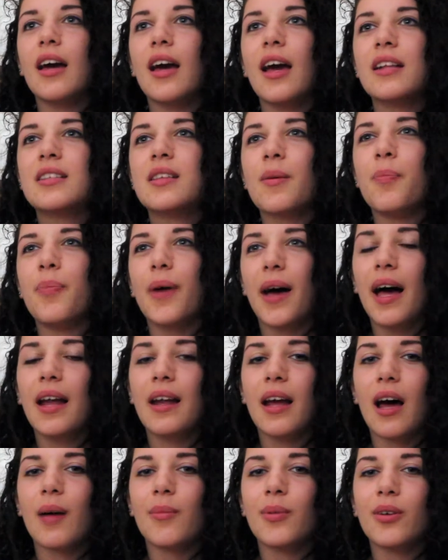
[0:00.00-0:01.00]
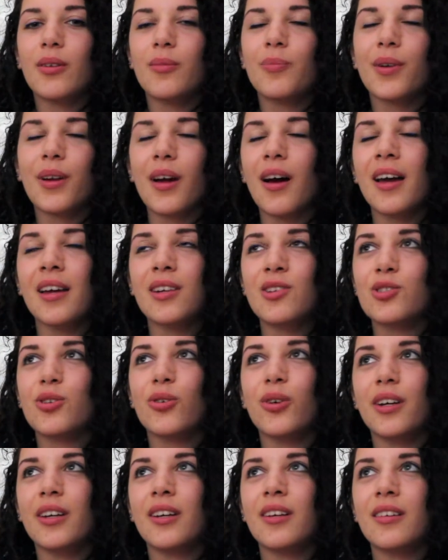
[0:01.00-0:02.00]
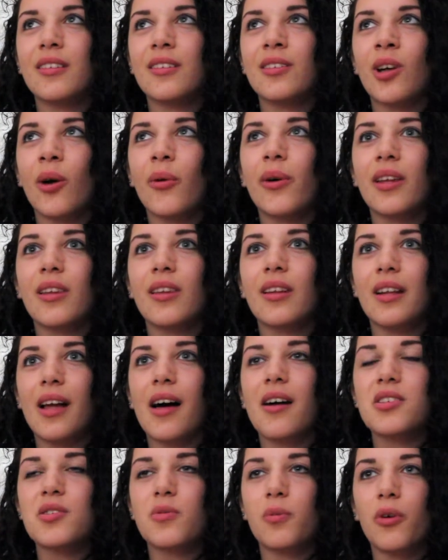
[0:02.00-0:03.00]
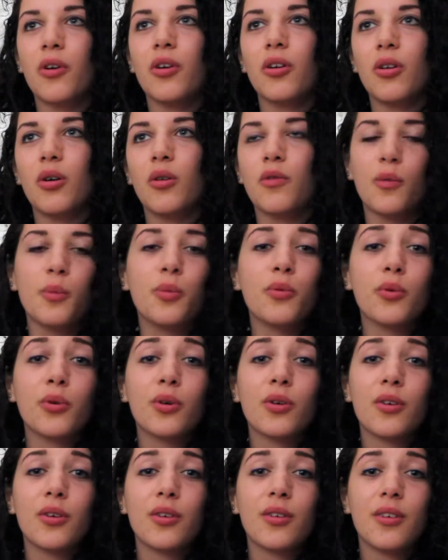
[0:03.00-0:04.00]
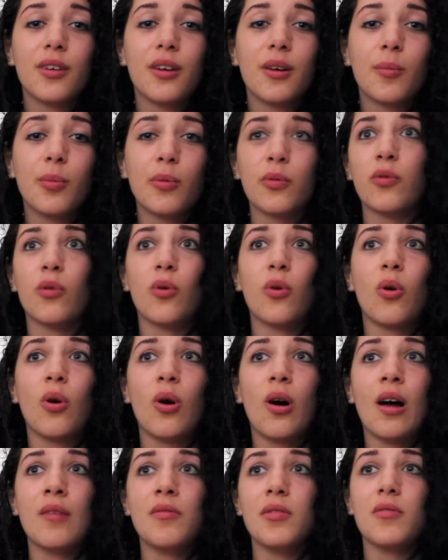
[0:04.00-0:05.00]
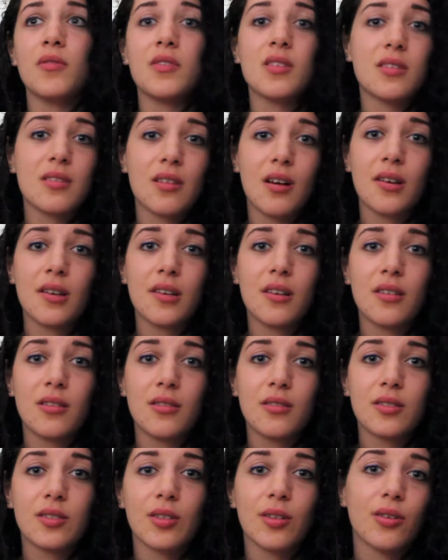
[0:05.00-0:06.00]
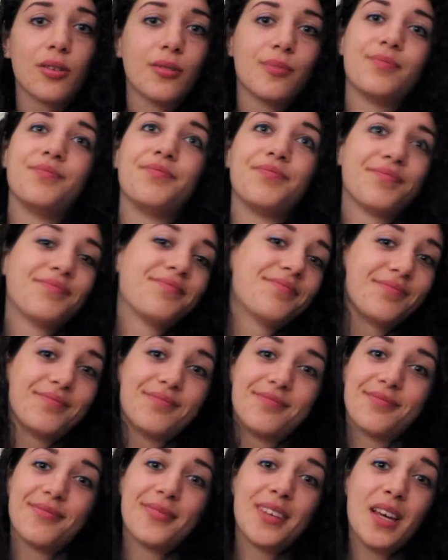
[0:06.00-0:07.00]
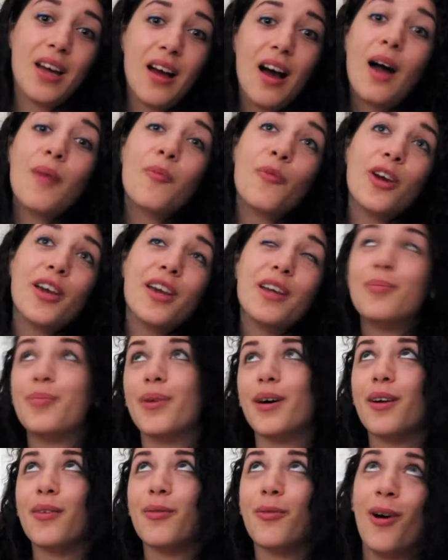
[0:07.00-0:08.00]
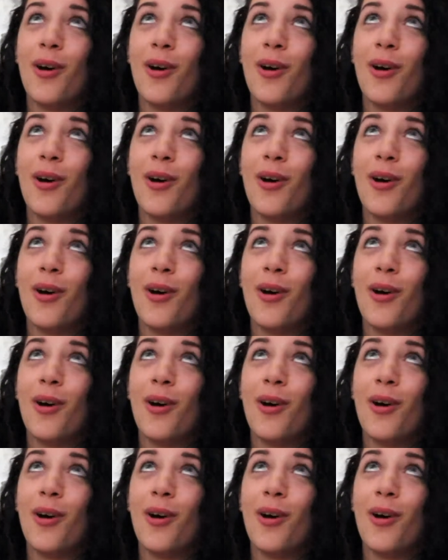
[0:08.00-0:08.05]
it's a bad habit, but I enjoy knowing the last word of a book before I've even started it, so I'm weird, but